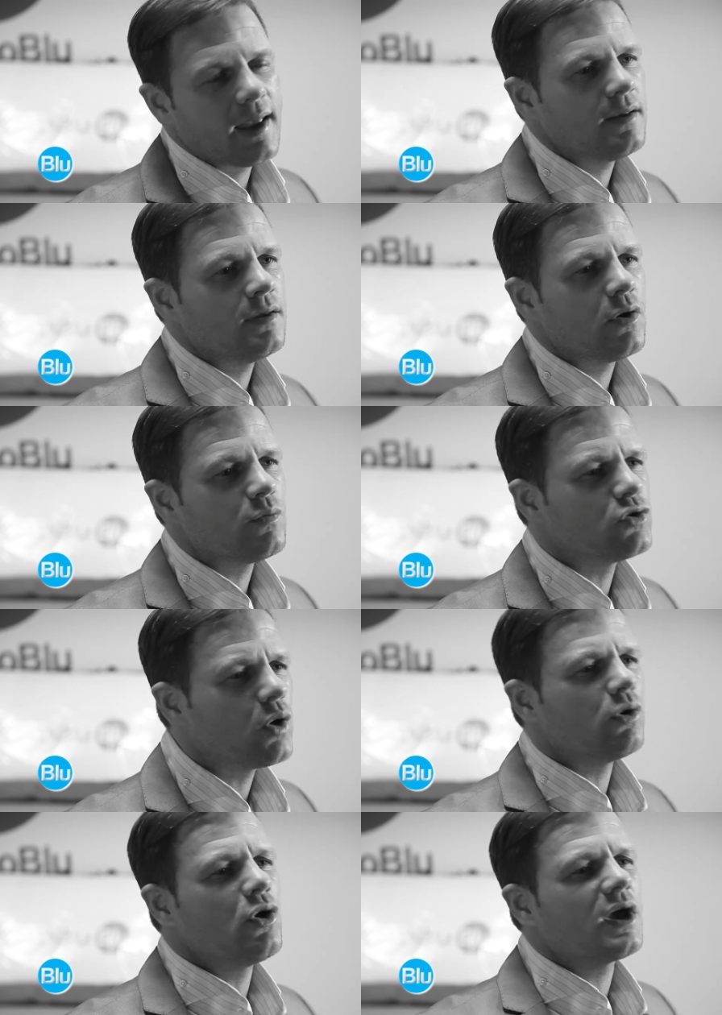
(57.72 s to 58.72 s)
you know they
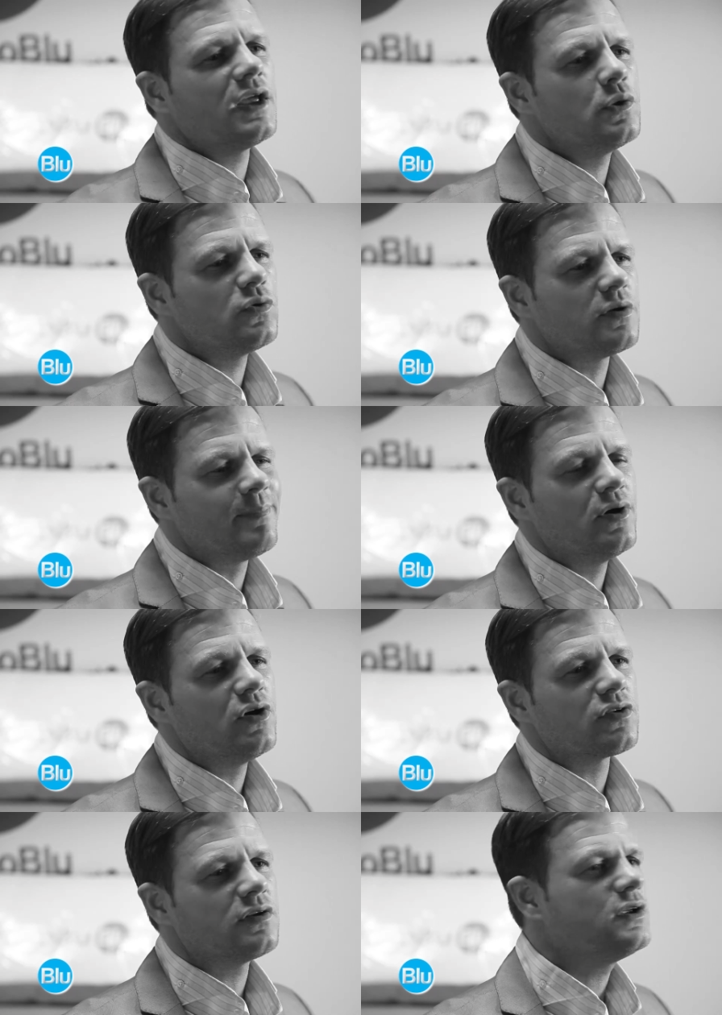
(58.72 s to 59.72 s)
don't look at you as a
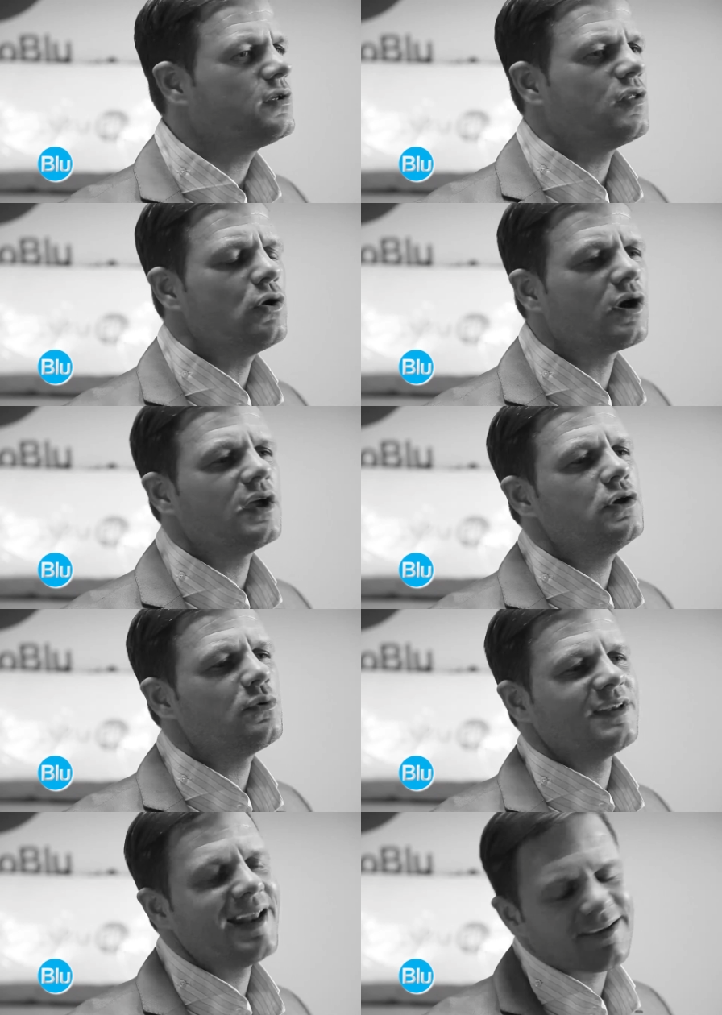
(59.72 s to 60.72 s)
person you, they look at you
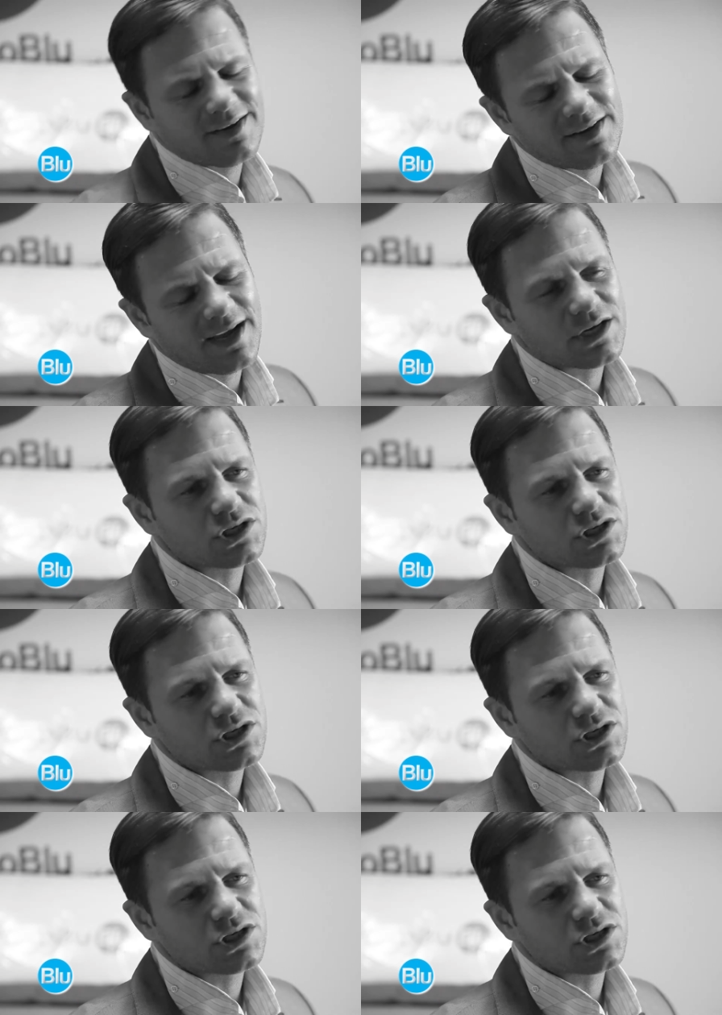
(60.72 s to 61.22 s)
as an exercise